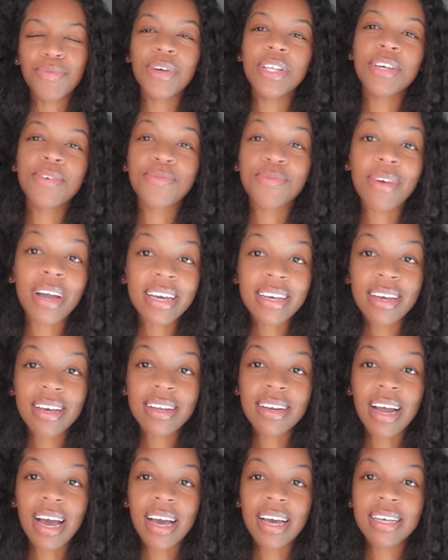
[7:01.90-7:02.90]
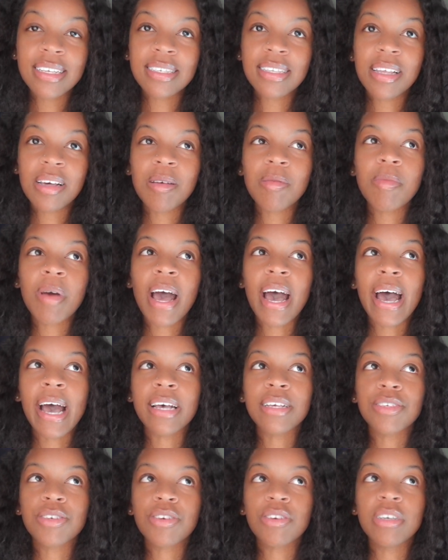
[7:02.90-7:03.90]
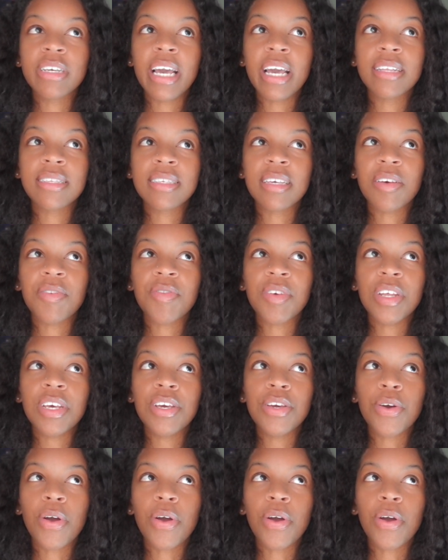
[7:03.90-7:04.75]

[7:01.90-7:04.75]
really recognize them as creativity,